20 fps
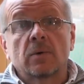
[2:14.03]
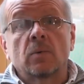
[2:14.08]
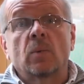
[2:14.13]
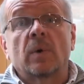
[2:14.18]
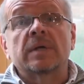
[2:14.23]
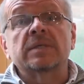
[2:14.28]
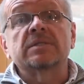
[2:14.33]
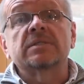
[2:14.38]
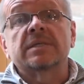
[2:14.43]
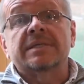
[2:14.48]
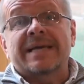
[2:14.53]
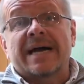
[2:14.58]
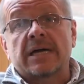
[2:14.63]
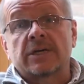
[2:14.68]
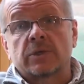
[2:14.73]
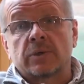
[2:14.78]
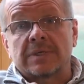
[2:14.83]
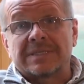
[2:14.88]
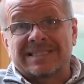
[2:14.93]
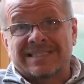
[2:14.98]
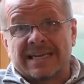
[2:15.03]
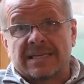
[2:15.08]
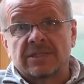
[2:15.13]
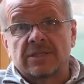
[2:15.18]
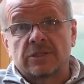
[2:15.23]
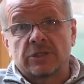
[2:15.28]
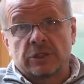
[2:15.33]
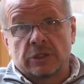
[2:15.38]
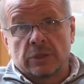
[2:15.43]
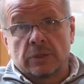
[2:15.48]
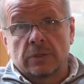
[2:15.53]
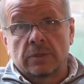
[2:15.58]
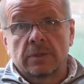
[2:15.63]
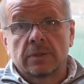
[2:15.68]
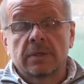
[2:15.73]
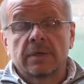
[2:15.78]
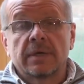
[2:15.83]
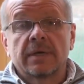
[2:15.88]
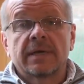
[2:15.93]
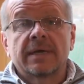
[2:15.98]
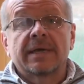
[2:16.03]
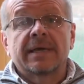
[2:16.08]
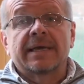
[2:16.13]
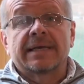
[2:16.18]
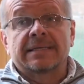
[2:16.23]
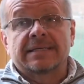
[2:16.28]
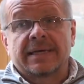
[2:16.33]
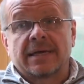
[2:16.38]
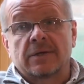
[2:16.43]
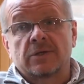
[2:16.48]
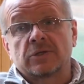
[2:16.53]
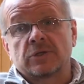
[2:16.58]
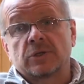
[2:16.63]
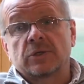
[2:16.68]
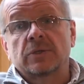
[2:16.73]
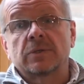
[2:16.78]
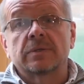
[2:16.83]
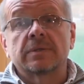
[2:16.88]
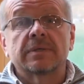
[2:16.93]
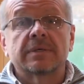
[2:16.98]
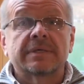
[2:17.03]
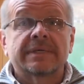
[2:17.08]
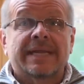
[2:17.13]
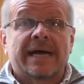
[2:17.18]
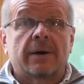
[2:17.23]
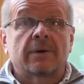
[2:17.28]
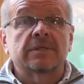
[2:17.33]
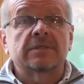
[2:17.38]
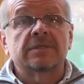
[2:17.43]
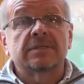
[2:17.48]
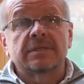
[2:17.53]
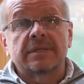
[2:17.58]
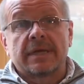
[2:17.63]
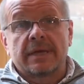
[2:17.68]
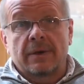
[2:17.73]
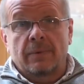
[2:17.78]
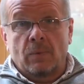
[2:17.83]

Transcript: once the doctor assesses you and tells you now it's